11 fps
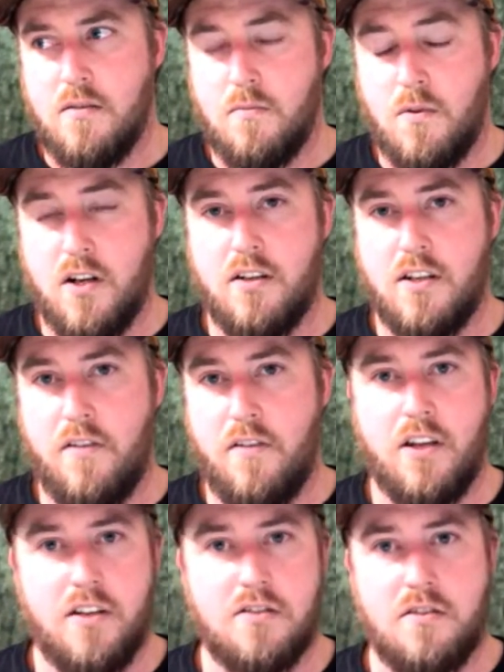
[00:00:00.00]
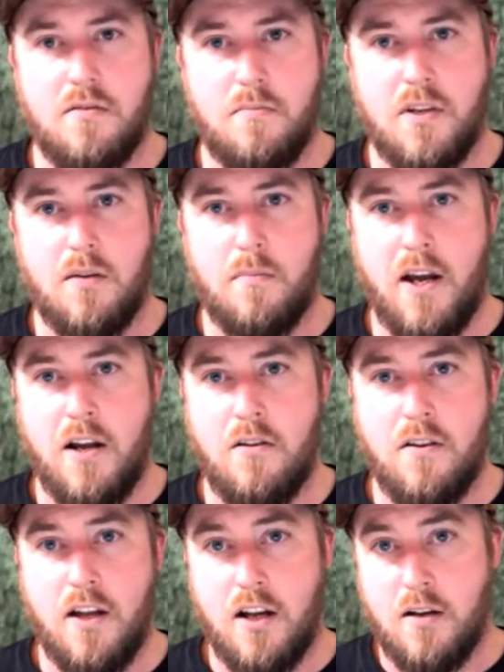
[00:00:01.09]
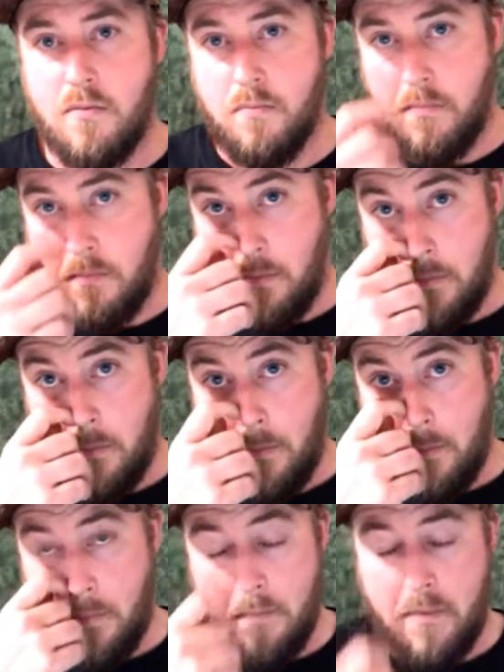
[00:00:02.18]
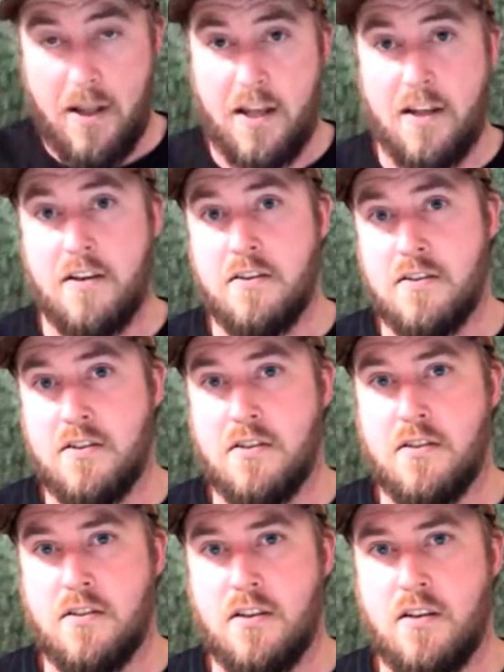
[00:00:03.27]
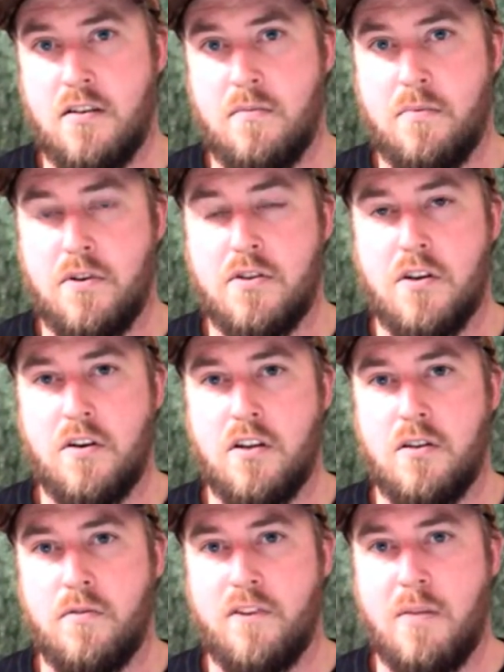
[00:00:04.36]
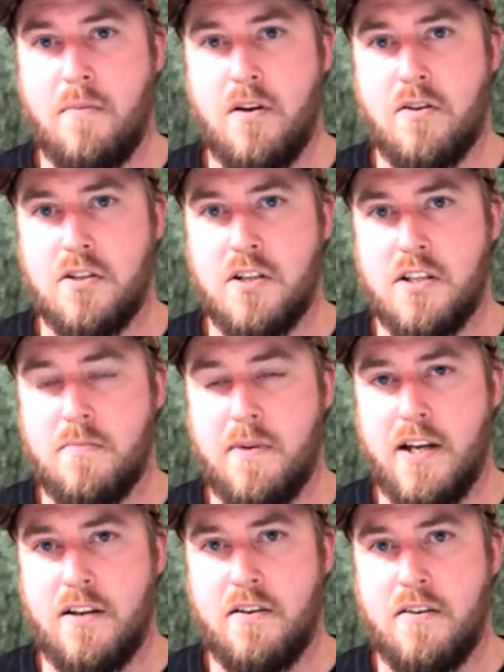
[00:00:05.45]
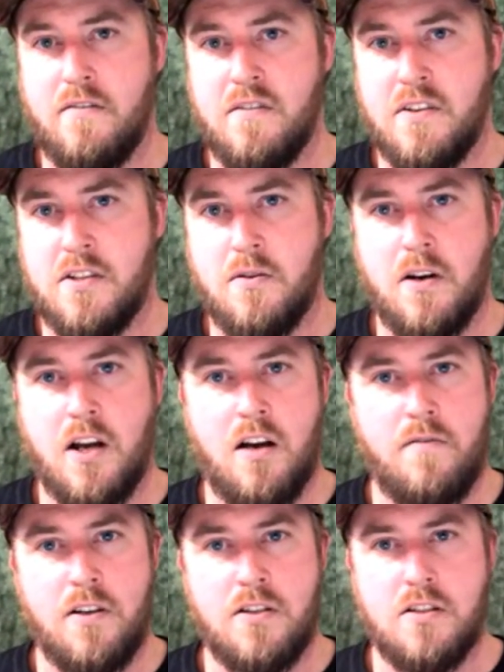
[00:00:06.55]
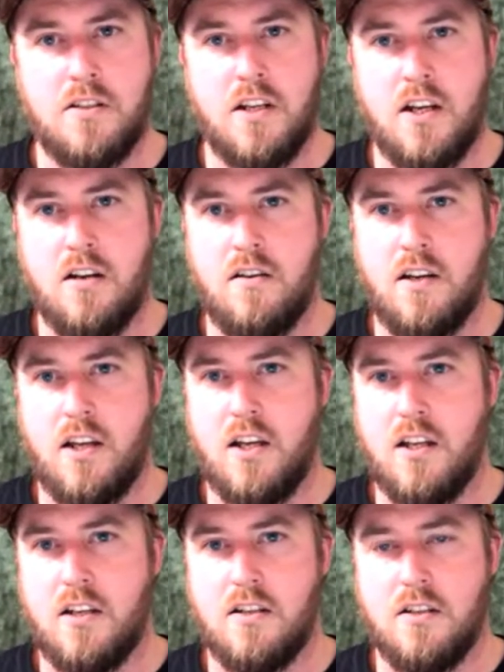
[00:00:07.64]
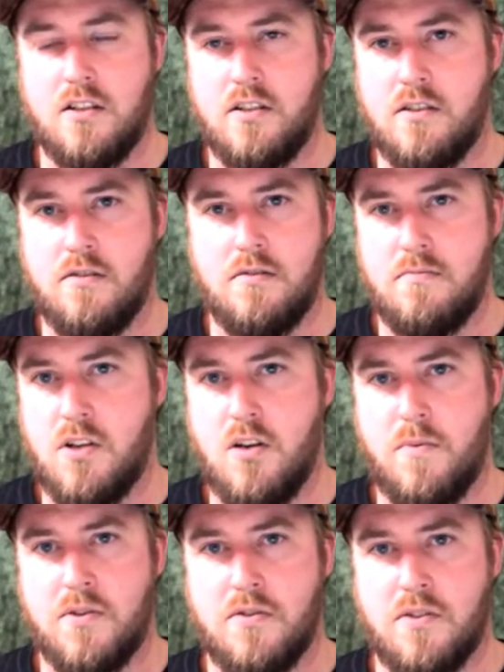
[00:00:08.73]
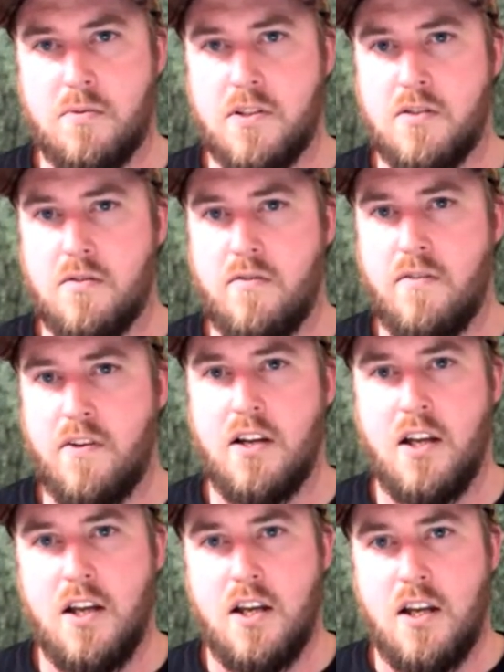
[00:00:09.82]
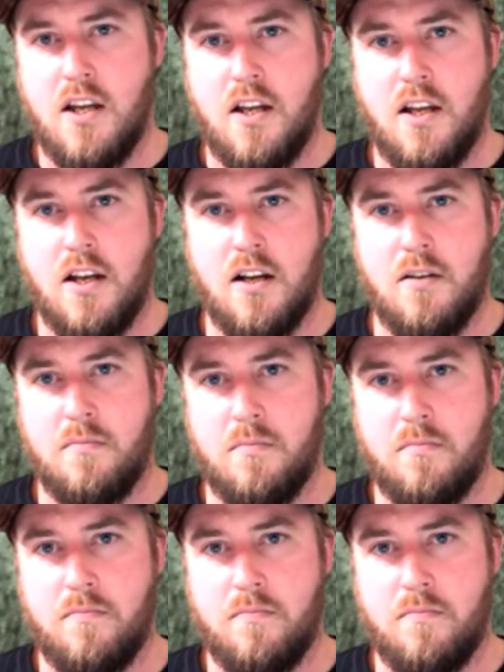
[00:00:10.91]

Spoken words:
one, definitely is the bigger male, and I'm pretty sure I got a little female because she's about 2.5 inches now and no bristles whatsoever. My